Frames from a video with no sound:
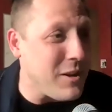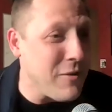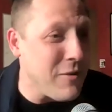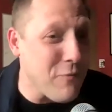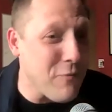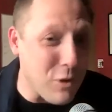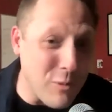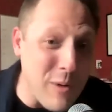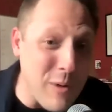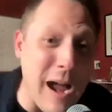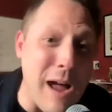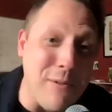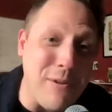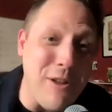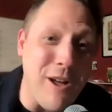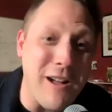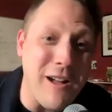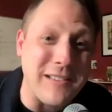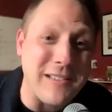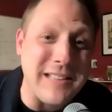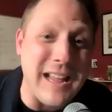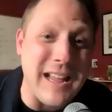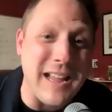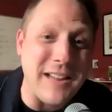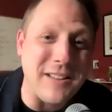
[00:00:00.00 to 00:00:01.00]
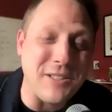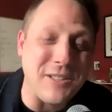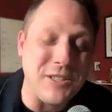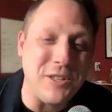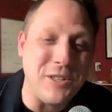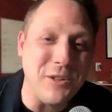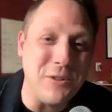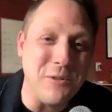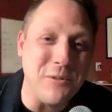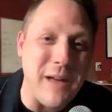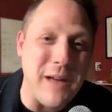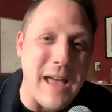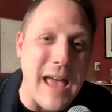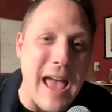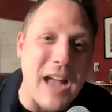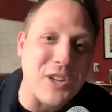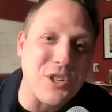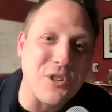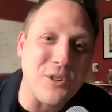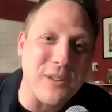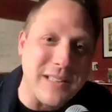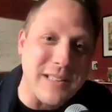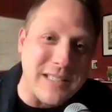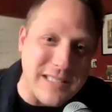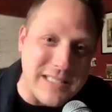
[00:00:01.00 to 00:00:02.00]
for Groundhog Day to
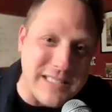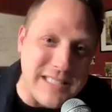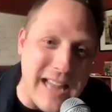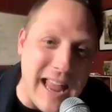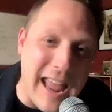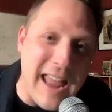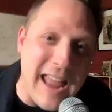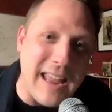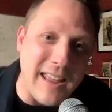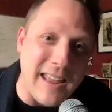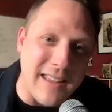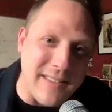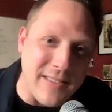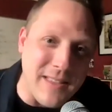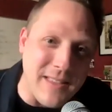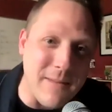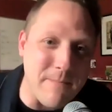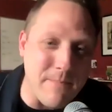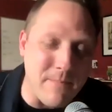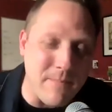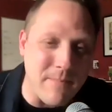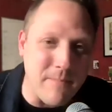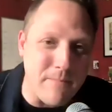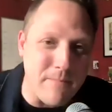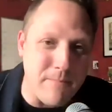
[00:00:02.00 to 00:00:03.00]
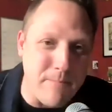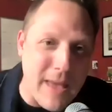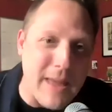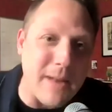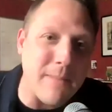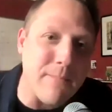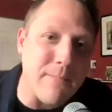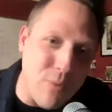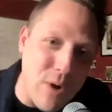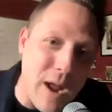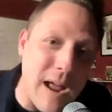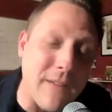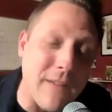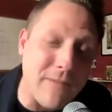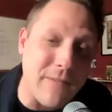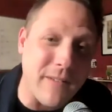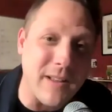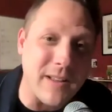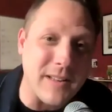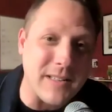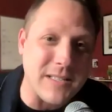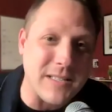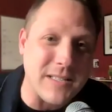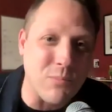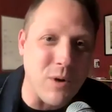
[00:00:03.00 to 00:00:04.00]
actually stay in the bed and
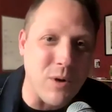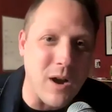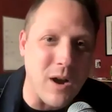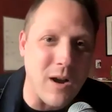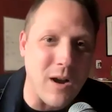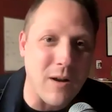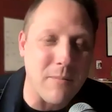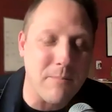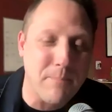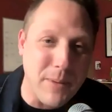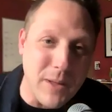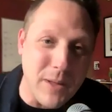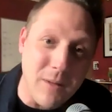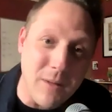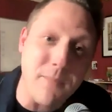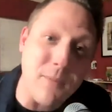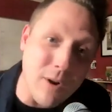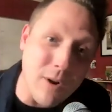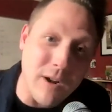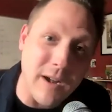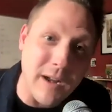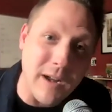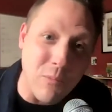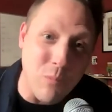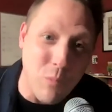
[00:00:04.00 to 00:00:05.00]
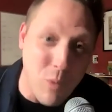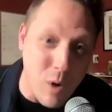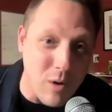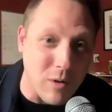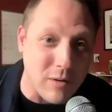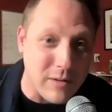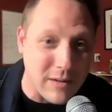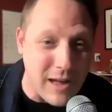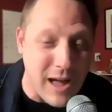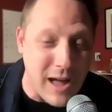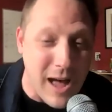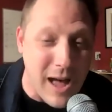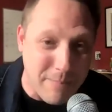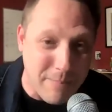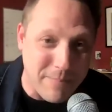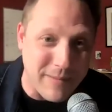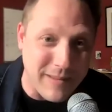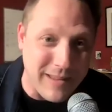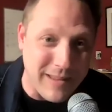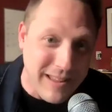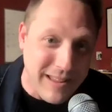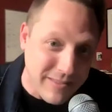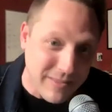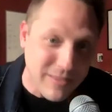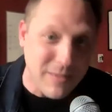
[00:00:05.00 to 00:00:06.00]
breakfast where Bill Murray woke up
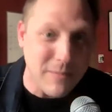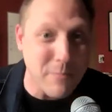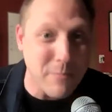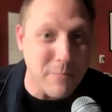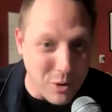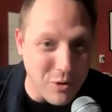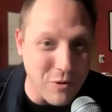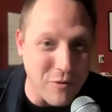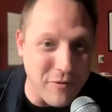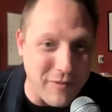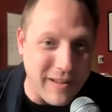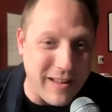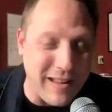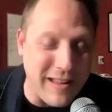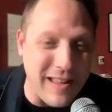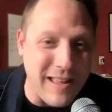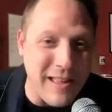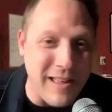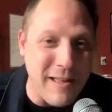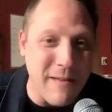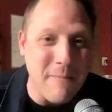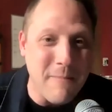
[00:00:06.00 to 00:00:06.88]
in the movie,